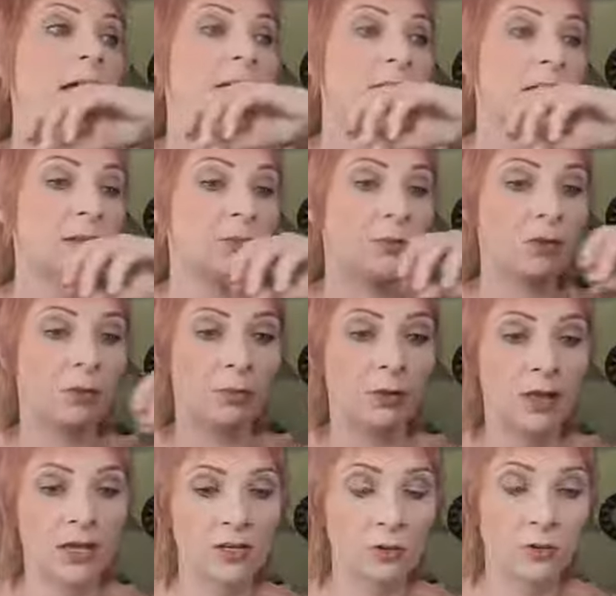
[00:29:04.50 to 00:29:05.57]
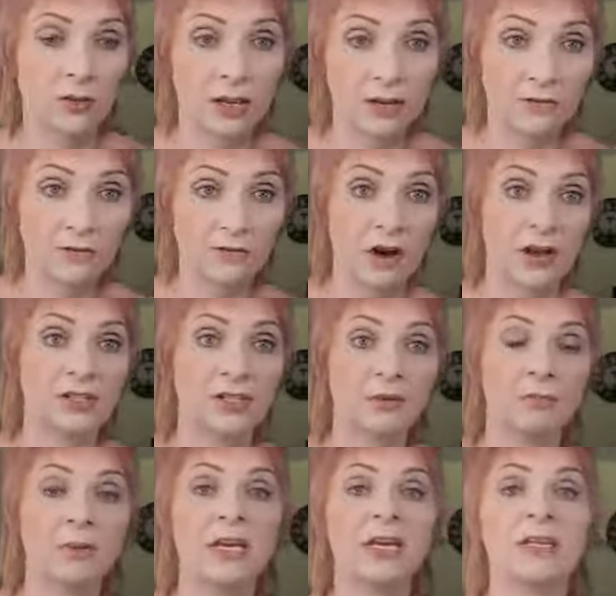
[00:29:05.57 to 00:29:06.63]
get them to a place where they can find some
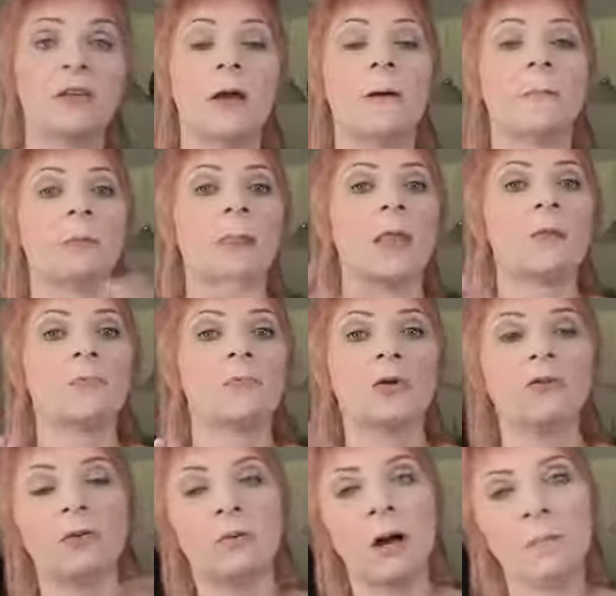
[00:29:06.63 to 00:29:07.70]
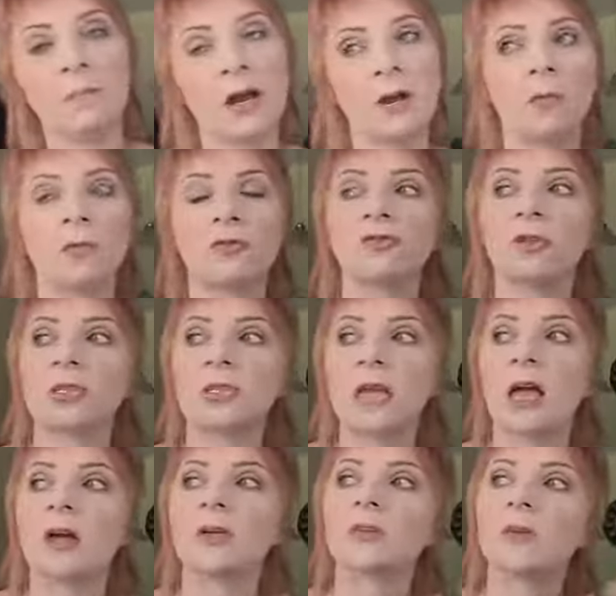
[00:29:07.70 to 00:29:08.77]
peace and move them up that emotional
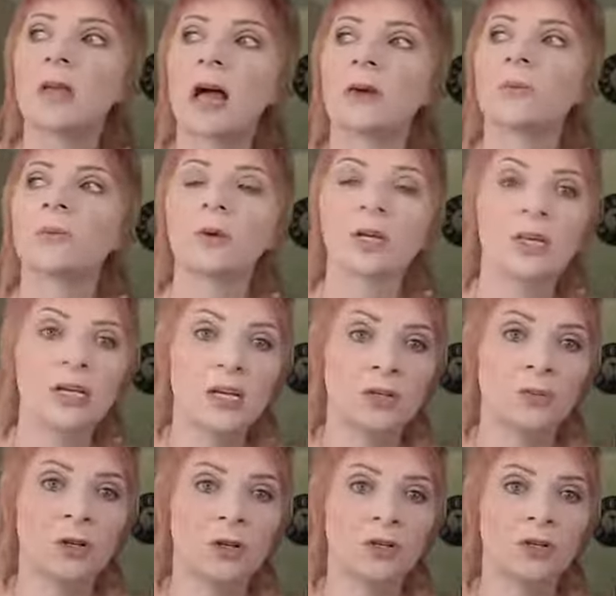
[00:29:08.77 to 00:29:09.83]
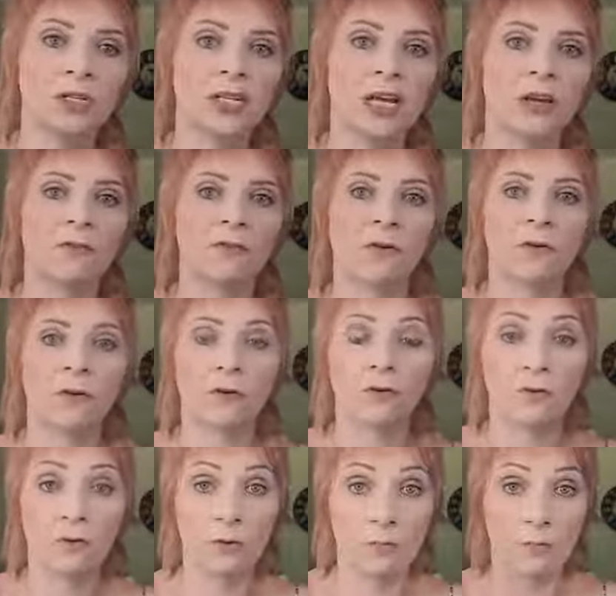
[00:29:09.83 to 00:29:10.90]
scale. So that really is what it looks like
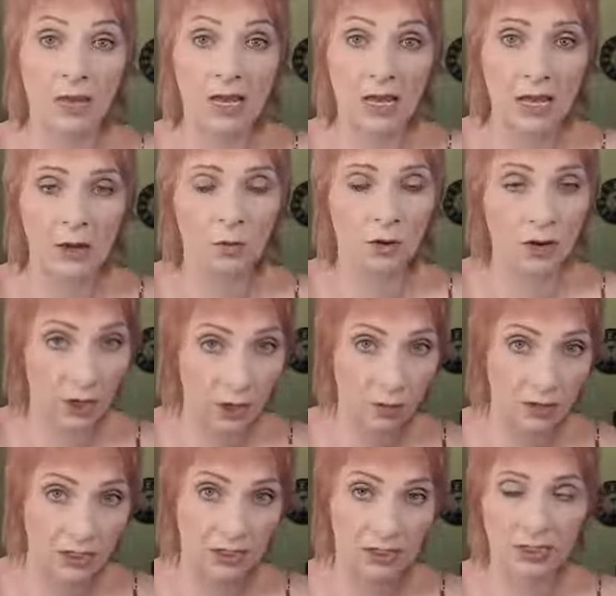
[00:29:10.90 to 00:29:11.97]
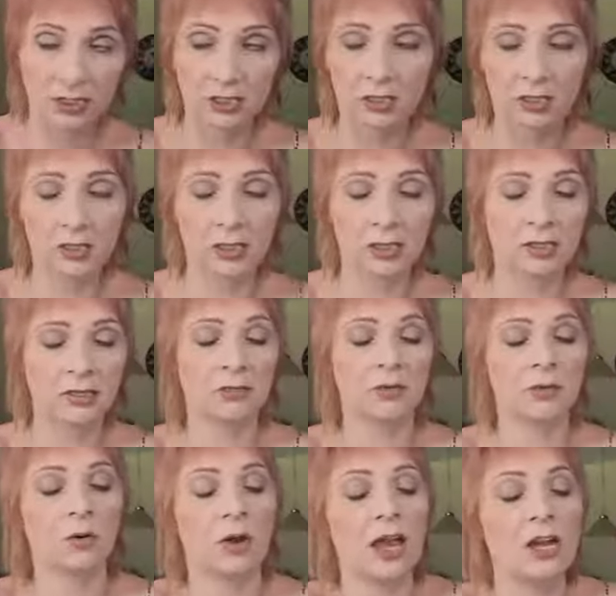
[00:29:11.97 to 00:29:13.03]
for me when I go into these
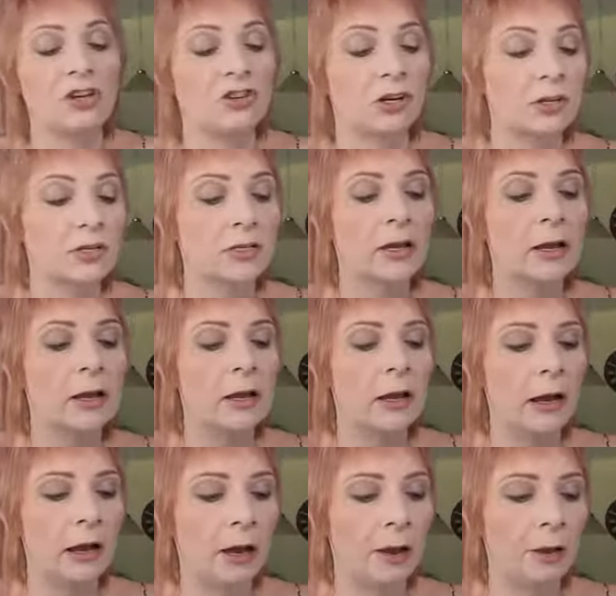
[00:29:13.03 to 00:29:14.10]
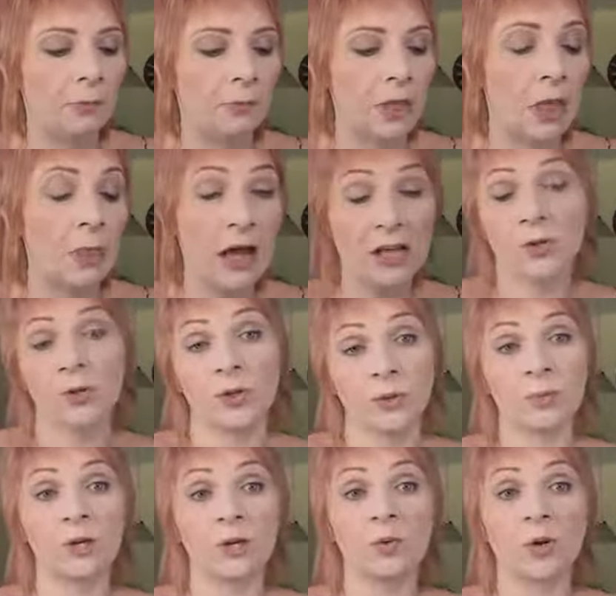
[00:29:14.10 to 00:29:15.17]
locations. And that's where the
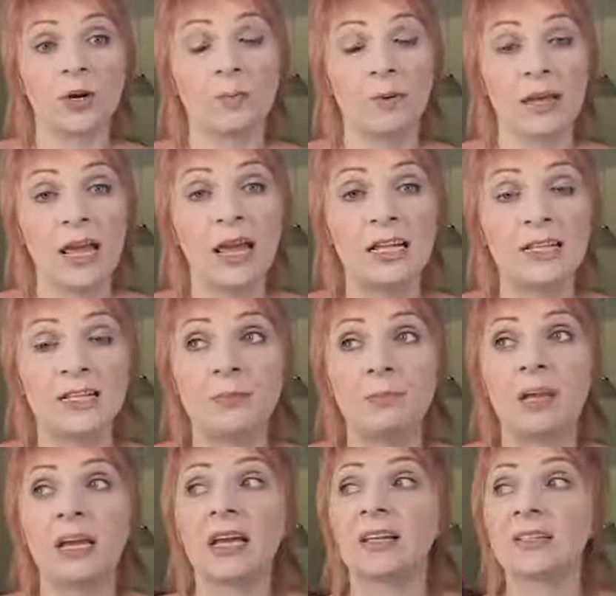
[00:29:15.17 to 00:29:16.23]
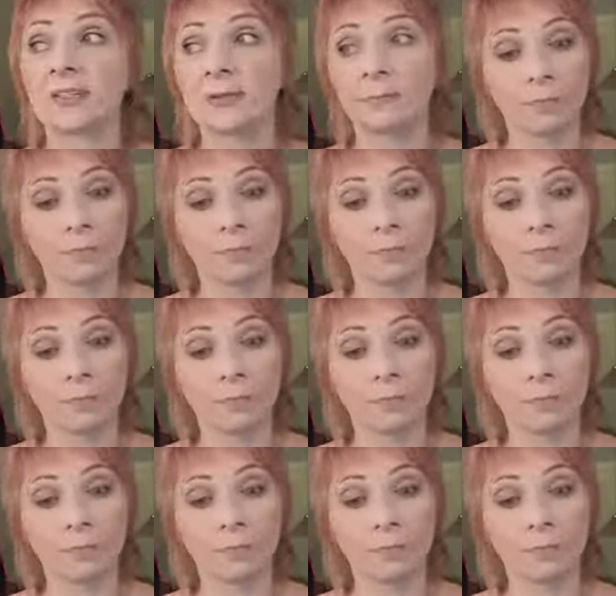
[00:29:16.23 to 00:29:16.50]
real work begins, because